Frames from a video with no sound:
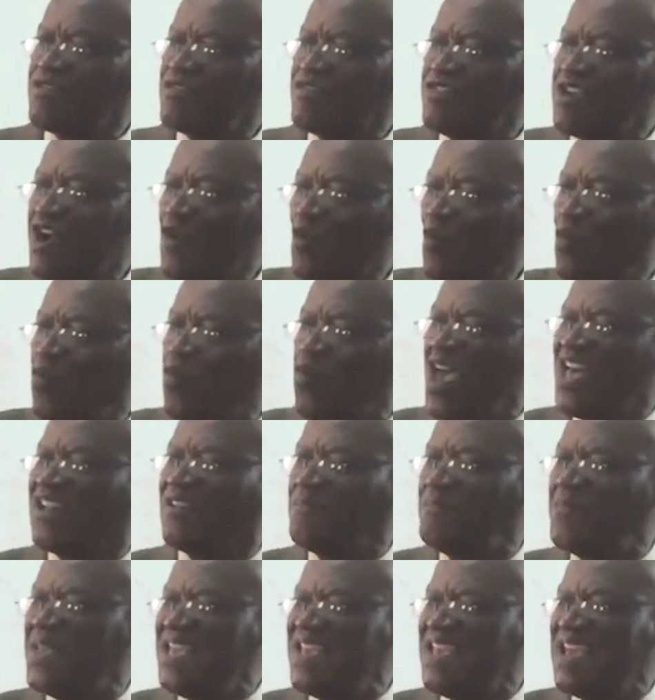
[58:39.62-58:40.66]
There
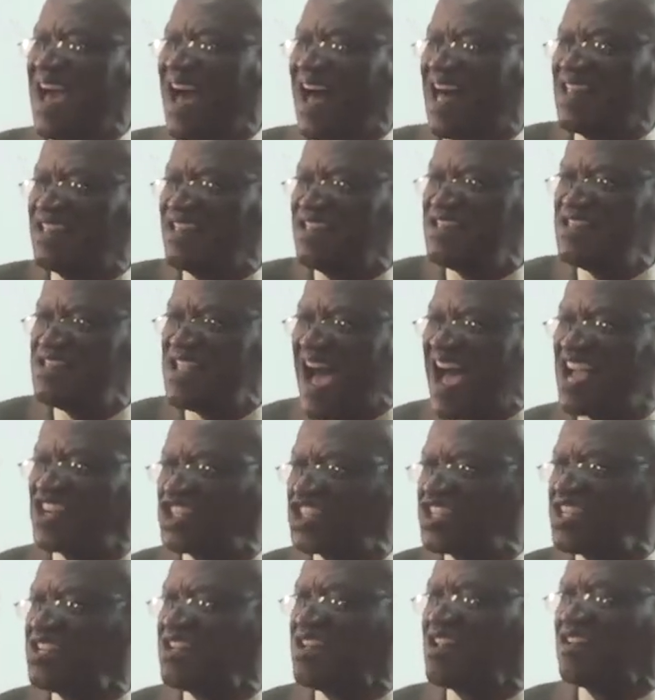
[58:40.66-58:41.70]
will be a
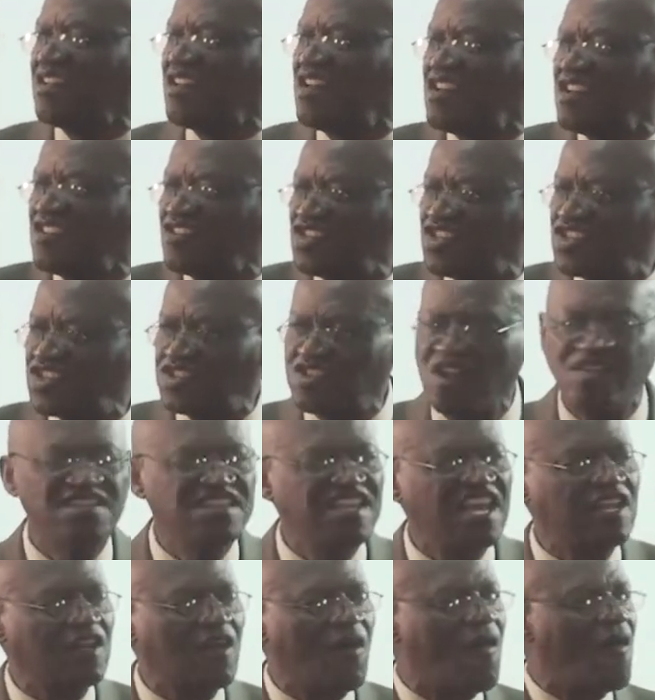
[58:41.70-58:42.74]
national
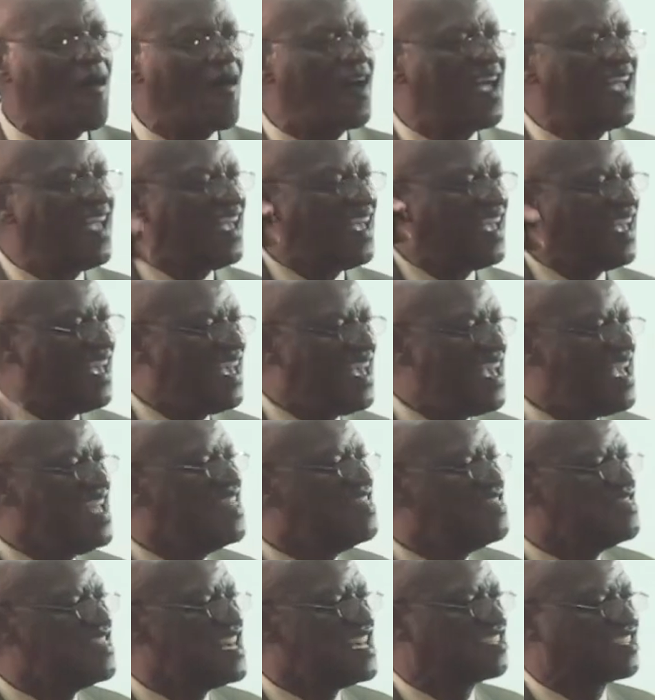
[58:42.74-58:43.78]
Sunday law
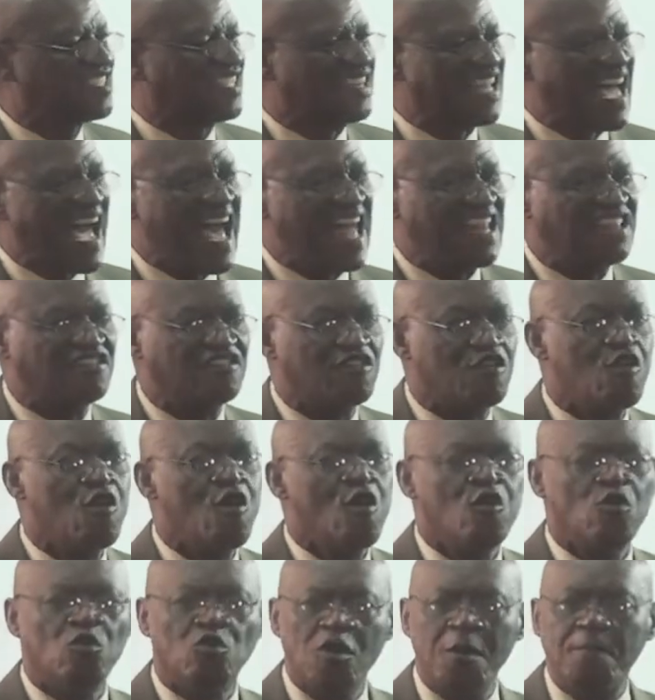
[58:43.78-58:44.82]
in this land
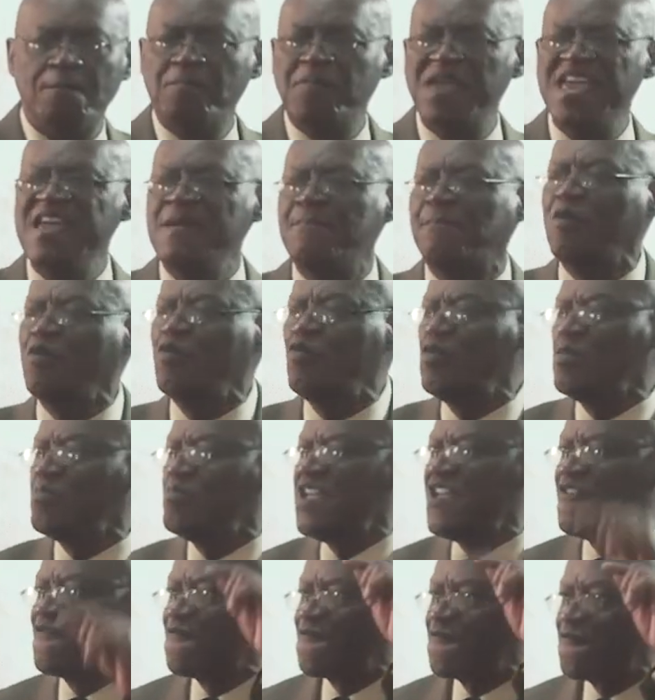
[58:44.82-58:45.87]
where people will
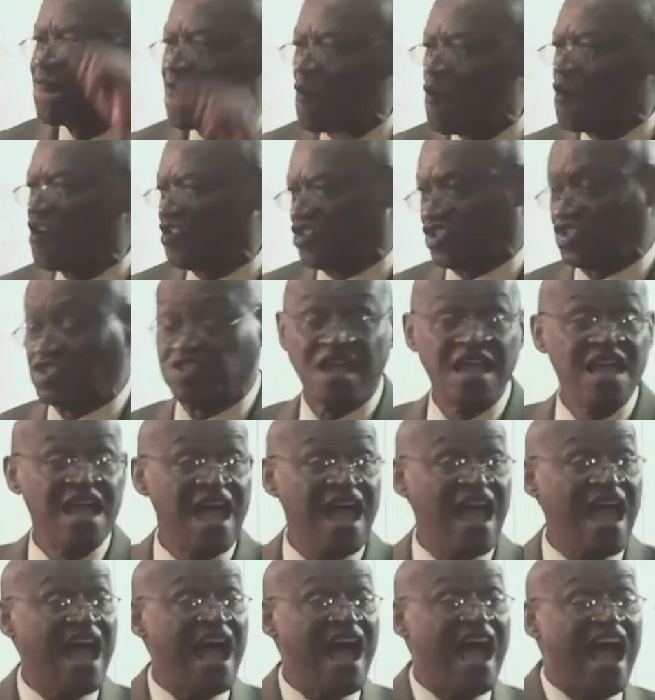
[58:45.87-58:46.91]
be forced.
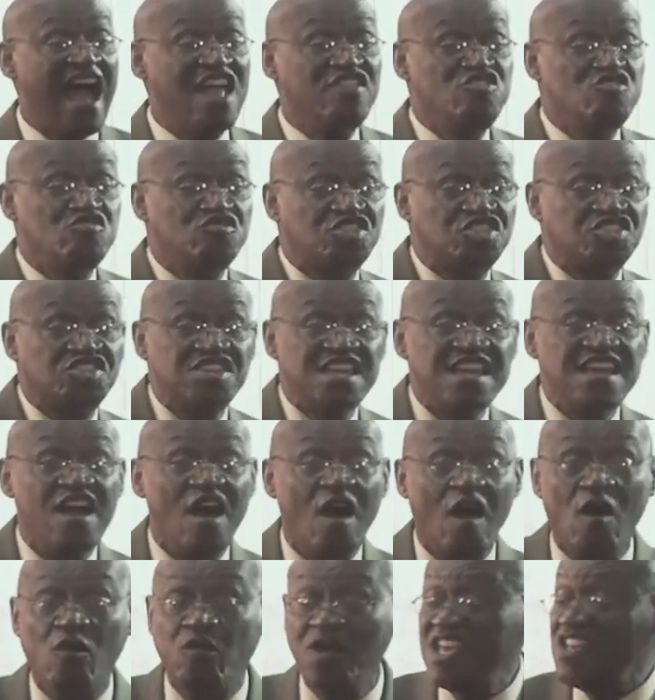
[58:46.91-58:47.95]
And you see
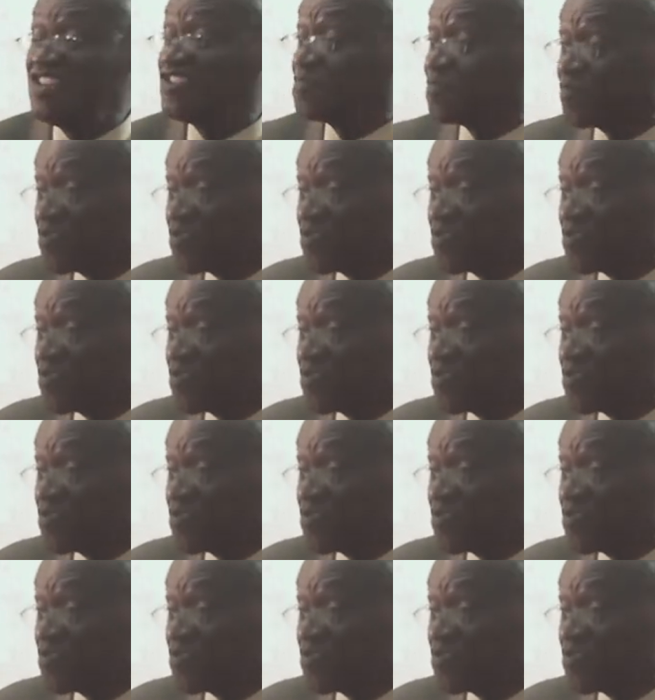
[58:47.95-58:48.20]
how he's